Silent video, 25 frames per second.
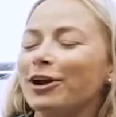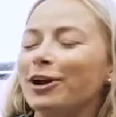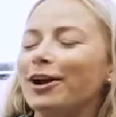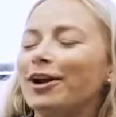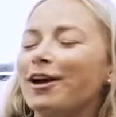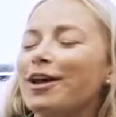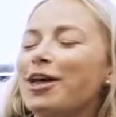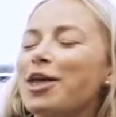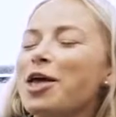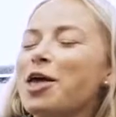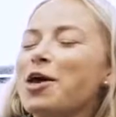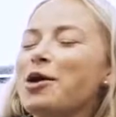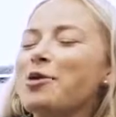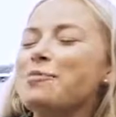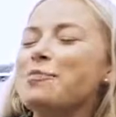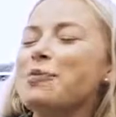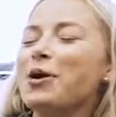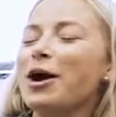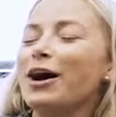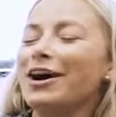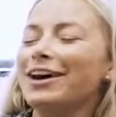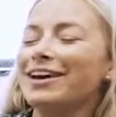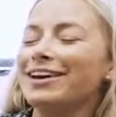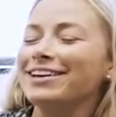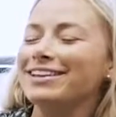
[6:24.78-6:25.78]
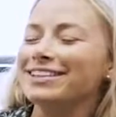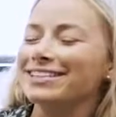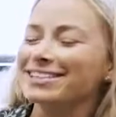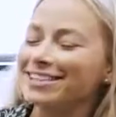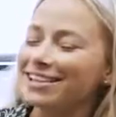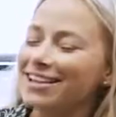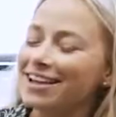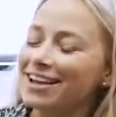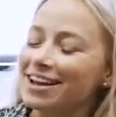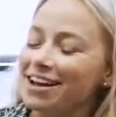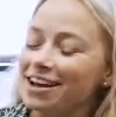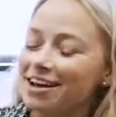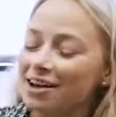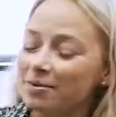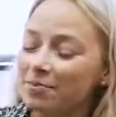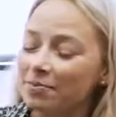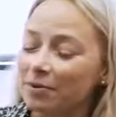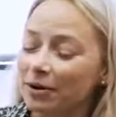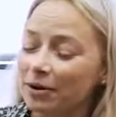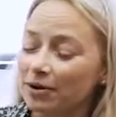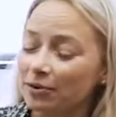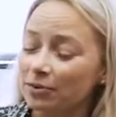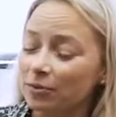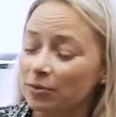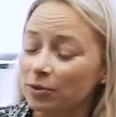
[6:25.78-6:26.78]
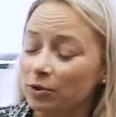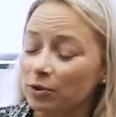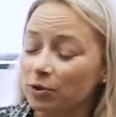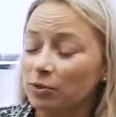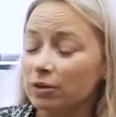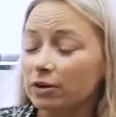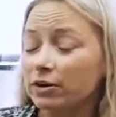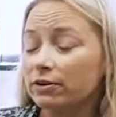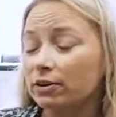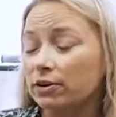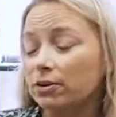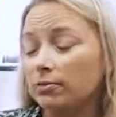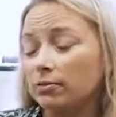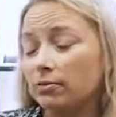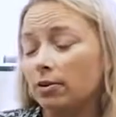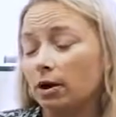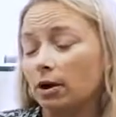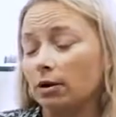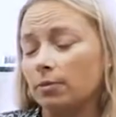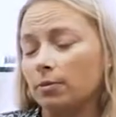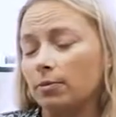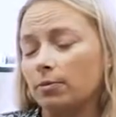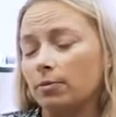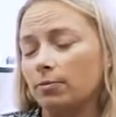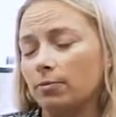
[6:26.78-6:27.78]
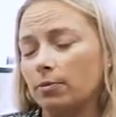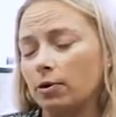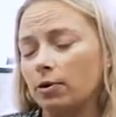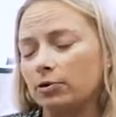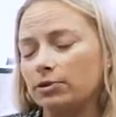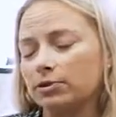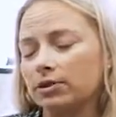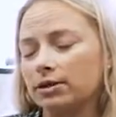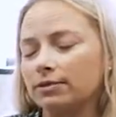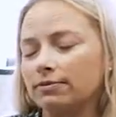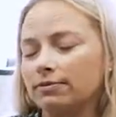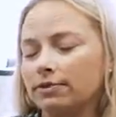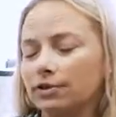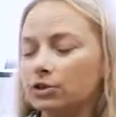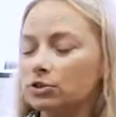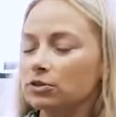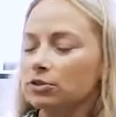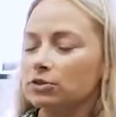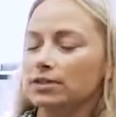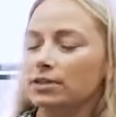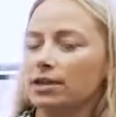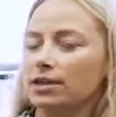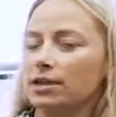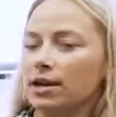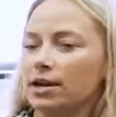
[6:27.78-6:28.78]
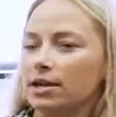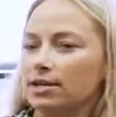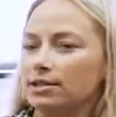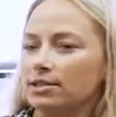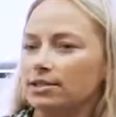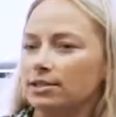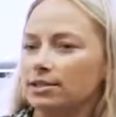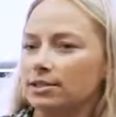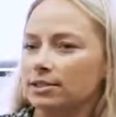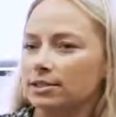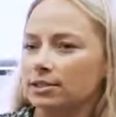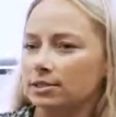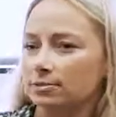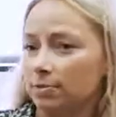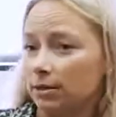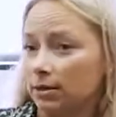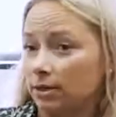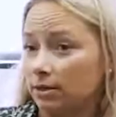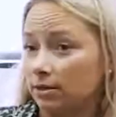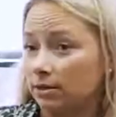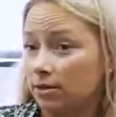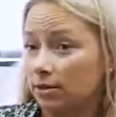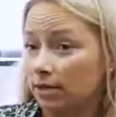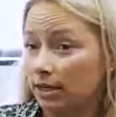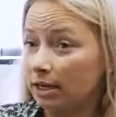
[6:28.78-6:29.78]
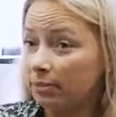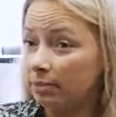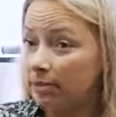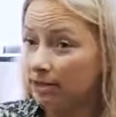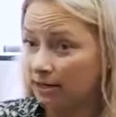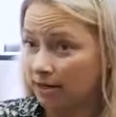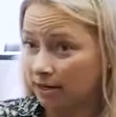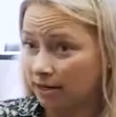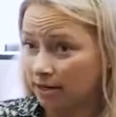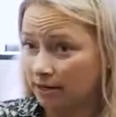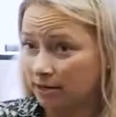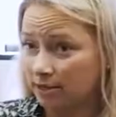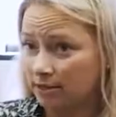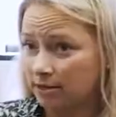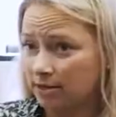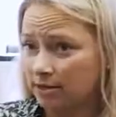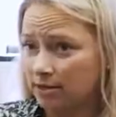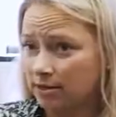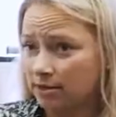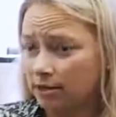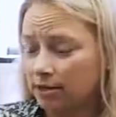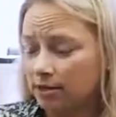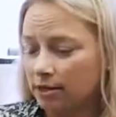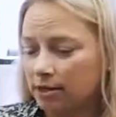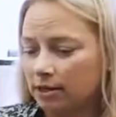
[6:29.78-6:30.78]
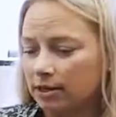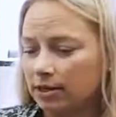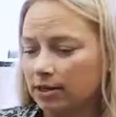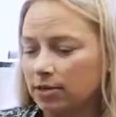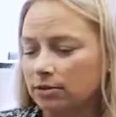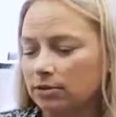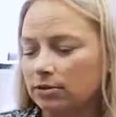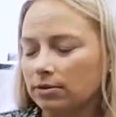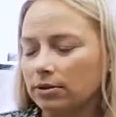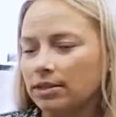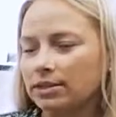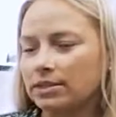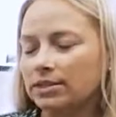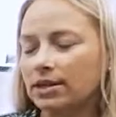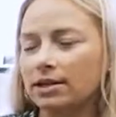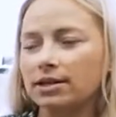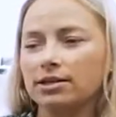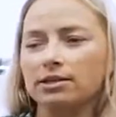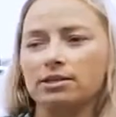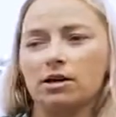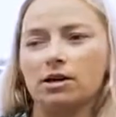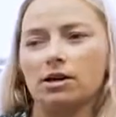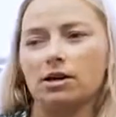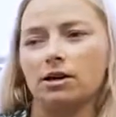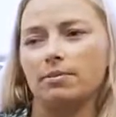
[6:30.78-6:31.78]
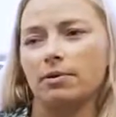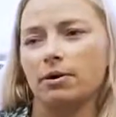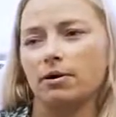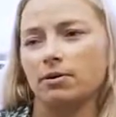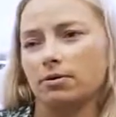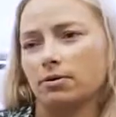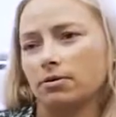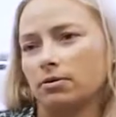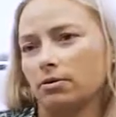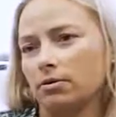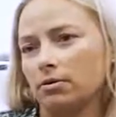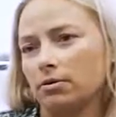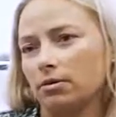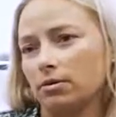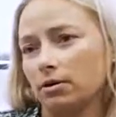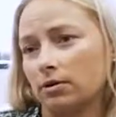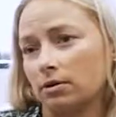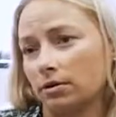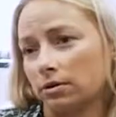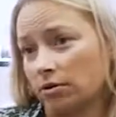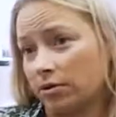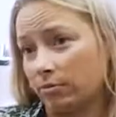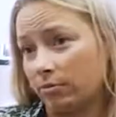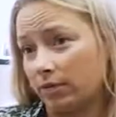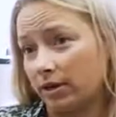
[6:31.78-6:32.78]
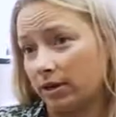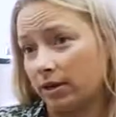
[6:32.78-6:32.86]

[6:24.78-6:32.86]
here, but you know, one of our most kind of interesting cases has been Tammy's case. And so let's kind of talk about her a little